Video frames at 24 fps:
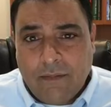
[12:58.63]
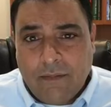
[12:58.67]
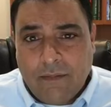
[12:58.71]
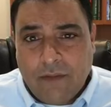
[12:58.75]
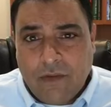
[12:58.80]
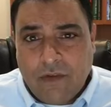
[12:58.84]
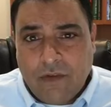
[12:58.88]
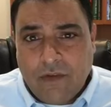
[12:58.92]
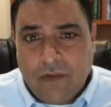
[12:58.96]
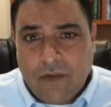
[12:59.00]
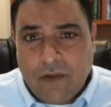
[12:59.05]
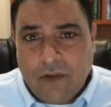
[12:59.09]

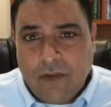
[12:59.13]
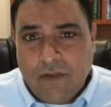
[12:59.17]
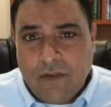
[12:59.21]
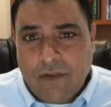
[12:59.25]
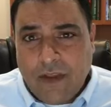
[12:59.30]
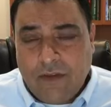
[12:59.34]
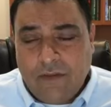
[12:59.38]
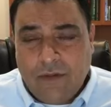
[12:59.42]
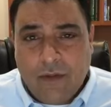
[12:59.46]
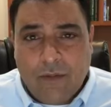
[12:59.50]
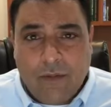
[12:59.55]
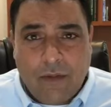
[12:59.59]
which is called
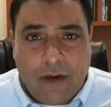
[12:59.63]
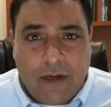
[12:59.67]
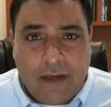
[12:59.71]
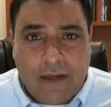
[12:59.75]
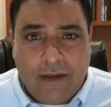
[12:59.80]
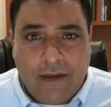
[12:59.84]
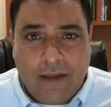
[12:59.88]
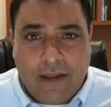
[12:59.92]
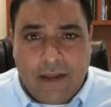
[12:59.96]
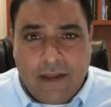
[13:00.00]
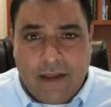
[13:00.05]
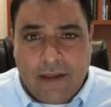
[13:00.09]
Save Your
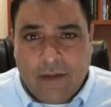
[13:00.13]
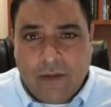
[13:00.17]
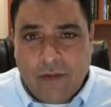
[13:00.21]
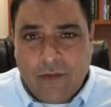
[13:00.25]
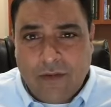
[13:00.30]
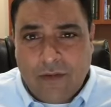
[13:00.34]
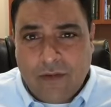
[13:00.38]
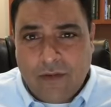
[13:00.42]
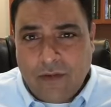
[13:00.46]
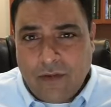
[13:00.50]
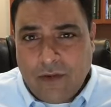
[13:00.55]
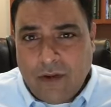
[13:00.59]
Brain, and it
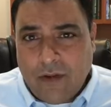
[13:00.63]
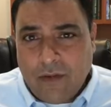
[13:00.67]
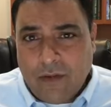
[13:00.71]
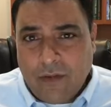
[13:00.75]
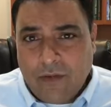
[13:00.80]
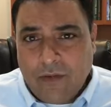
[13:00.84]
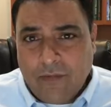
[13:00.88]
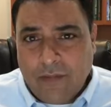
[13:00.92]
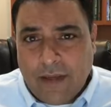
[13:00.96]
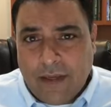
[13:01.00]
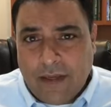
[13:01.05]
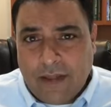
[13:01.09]
goes into all
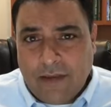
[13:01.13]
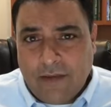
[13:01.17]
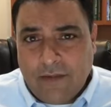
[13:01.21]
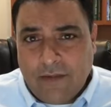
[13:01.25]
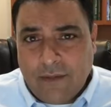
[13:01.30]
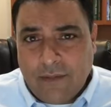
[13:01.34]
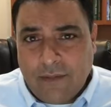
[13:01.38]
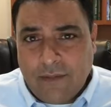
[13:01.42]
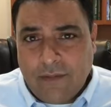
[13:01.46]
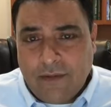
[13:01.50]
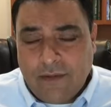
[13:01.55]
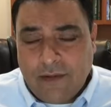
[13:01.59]
those
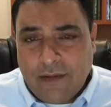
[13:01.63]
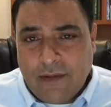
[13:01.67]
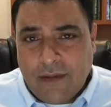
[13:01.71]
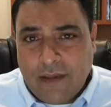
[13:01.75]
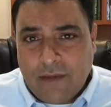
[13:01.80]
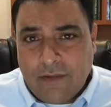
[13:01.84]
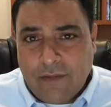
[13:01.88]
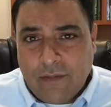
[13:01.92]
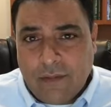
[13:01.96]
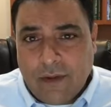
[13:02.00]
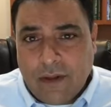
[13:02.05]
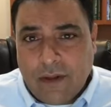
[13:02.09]
mechanisms
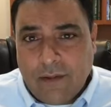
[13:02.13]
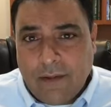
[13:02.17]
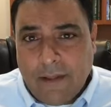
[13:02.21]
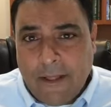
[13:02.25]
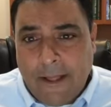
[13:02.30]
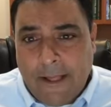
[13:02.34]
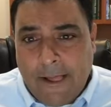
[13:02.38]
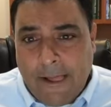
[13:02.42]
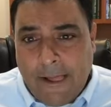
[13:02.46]
as well.